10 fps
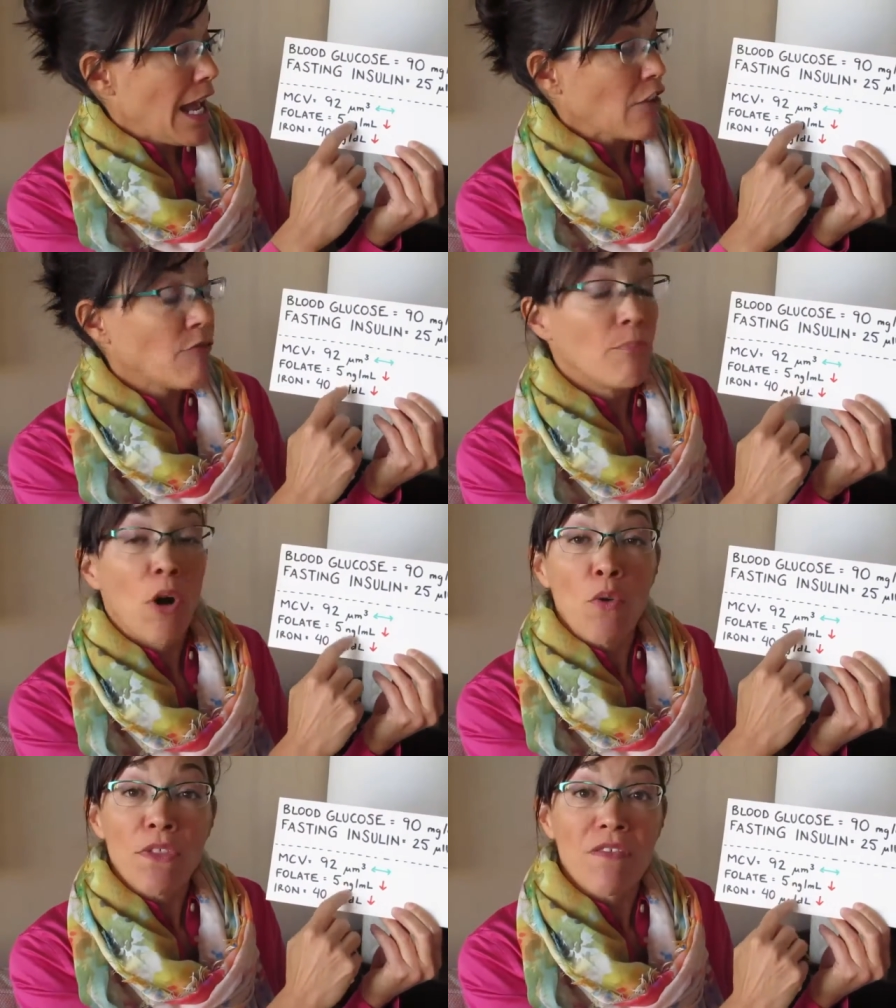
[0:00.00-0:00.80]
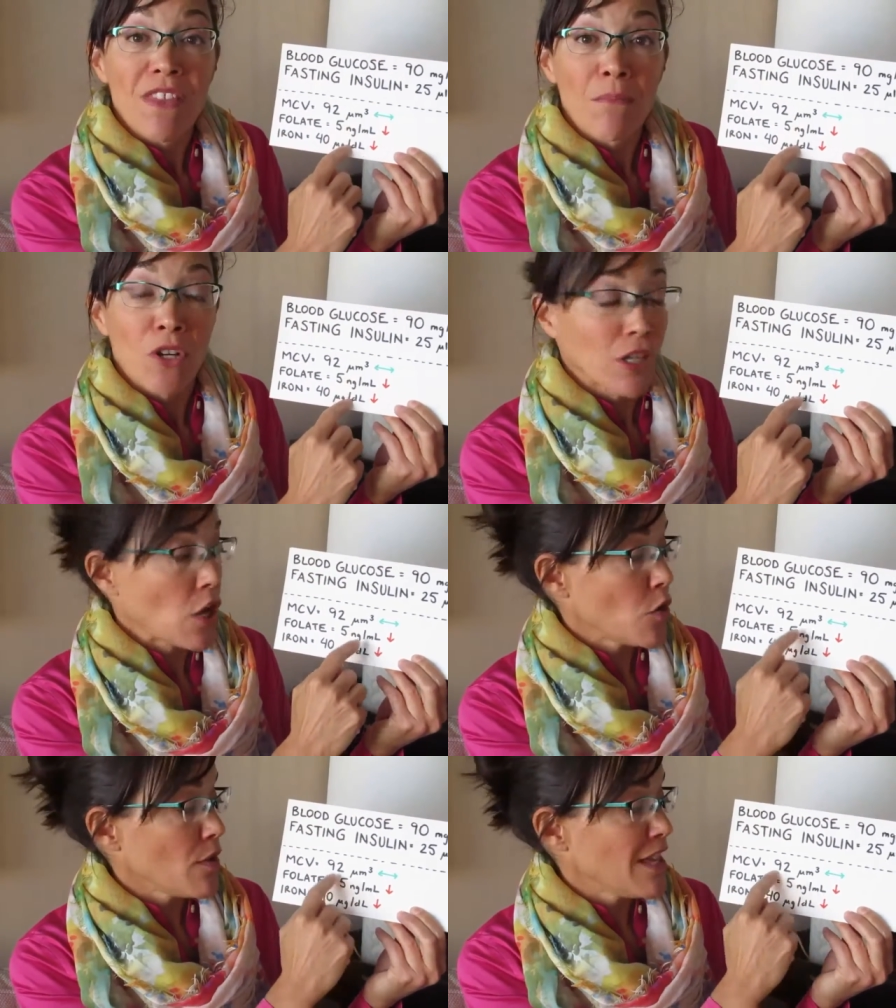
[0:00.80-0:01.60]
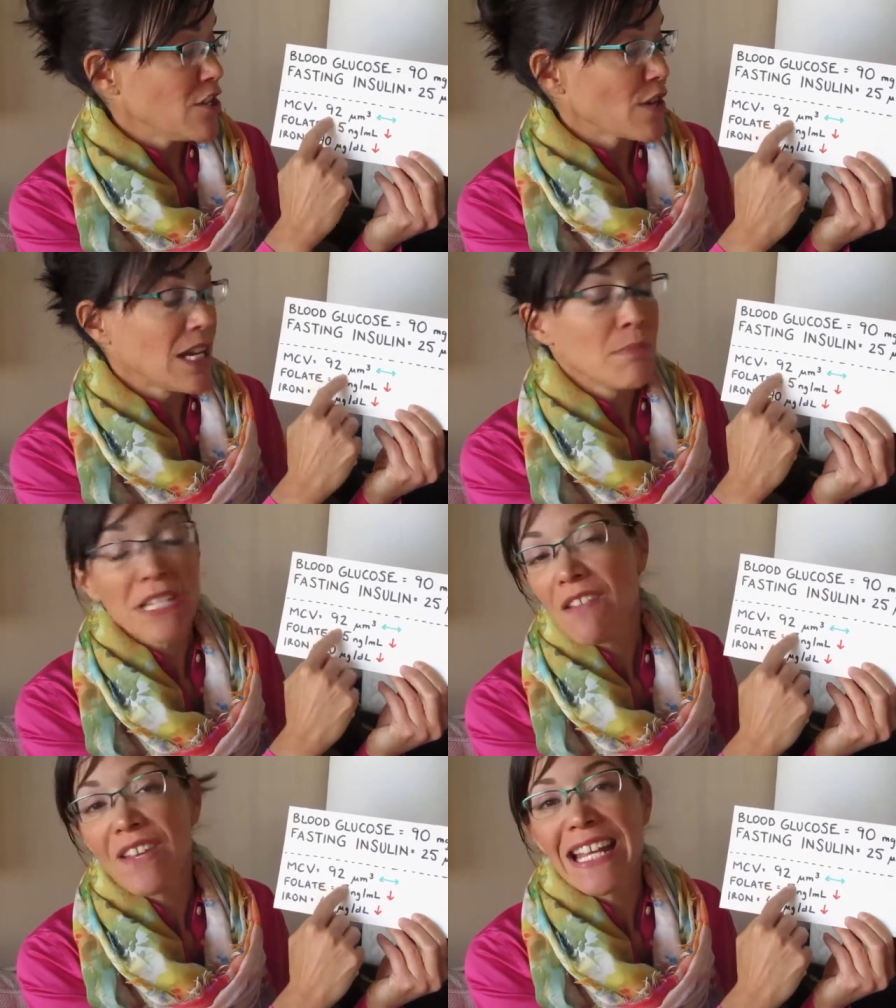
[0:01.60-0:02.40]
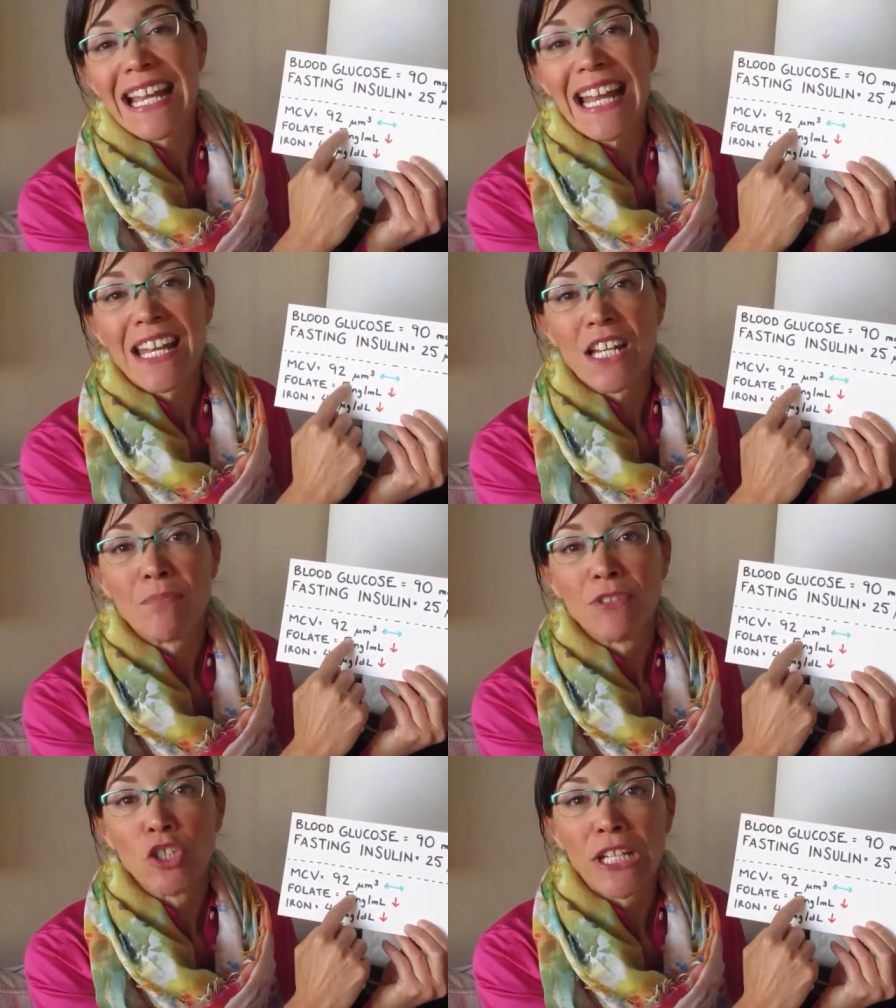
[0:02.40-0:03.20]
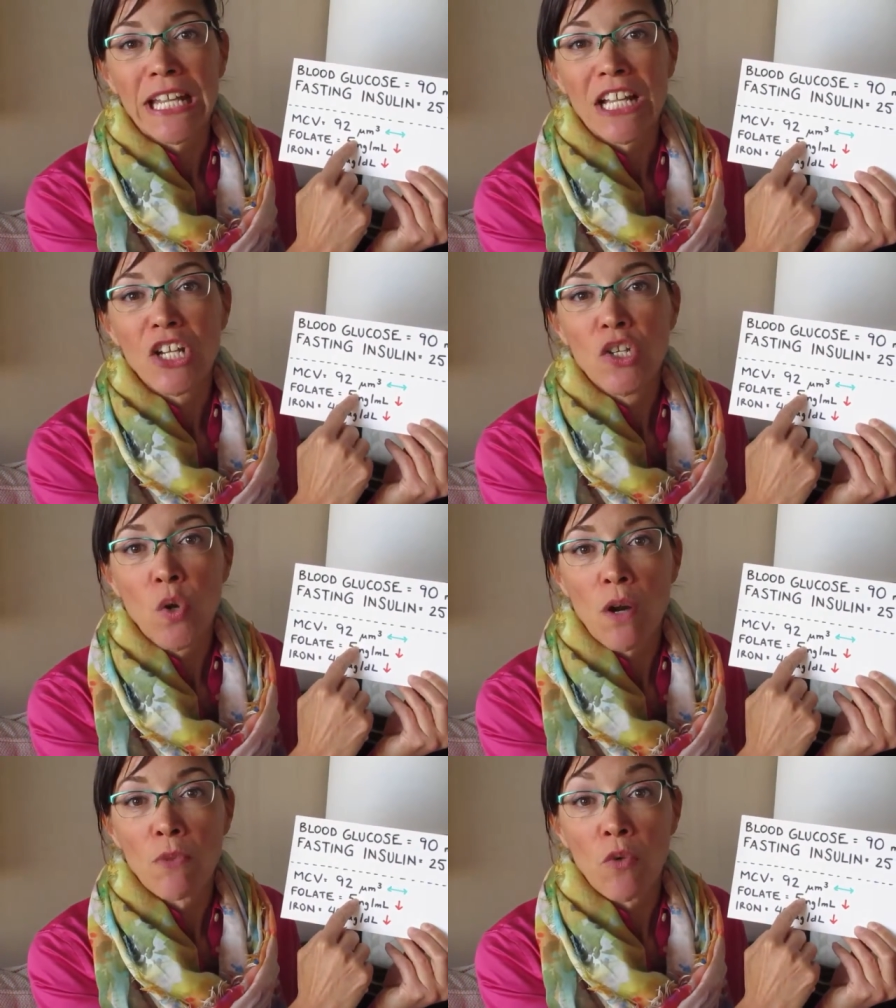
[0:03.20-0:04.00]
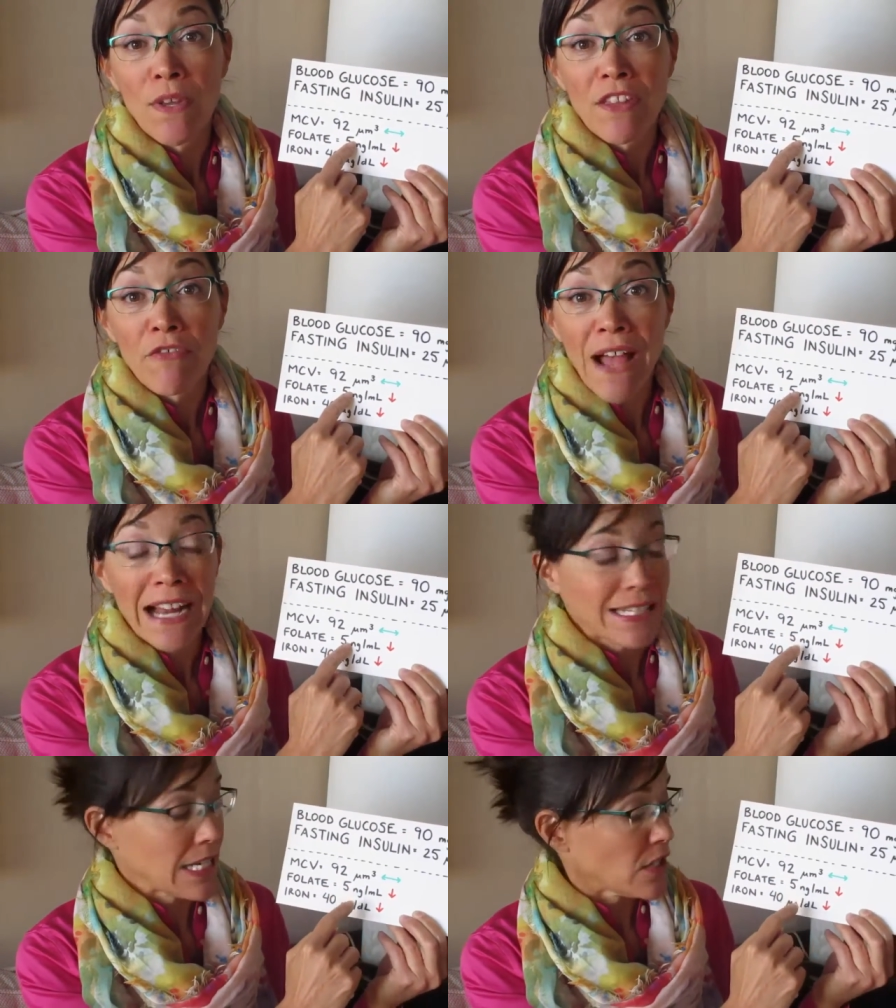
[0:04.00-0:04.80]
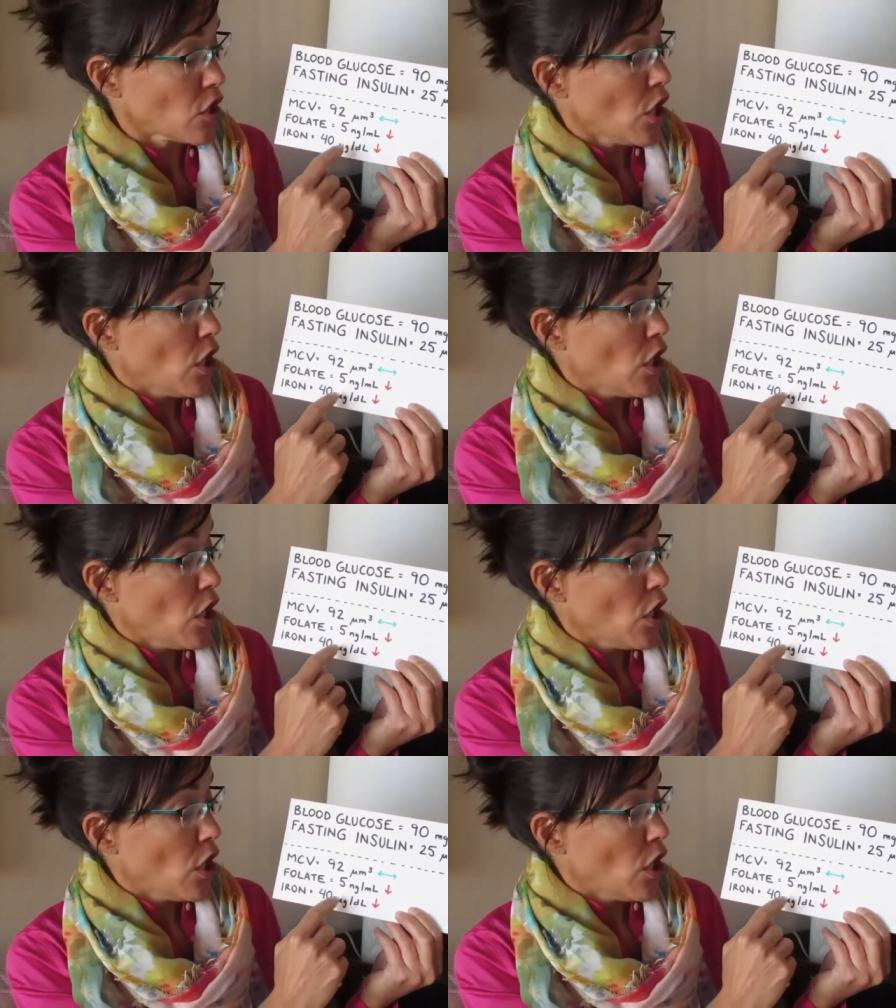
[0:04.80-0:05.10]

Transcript: If both of them are low, then your MCV can end up looking normal, when the fact is,